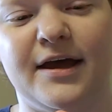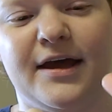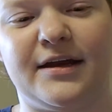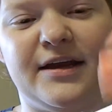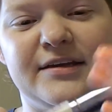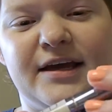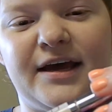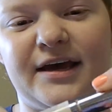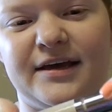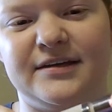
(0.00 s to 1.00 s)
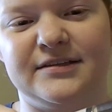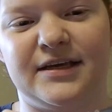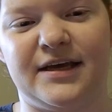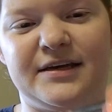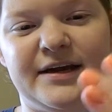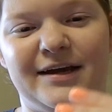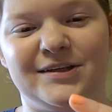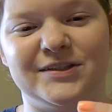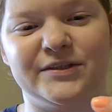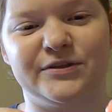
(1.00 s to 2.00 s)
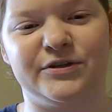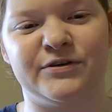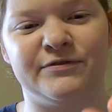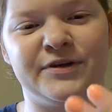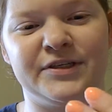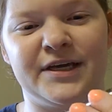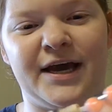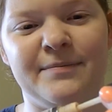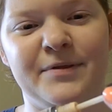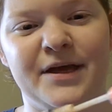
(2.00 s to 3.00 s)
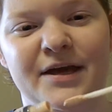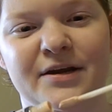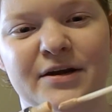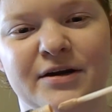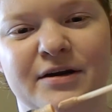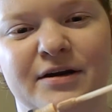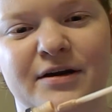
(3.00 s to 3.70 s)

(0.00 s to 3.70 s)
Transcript: and it has a nice doe foot applicator,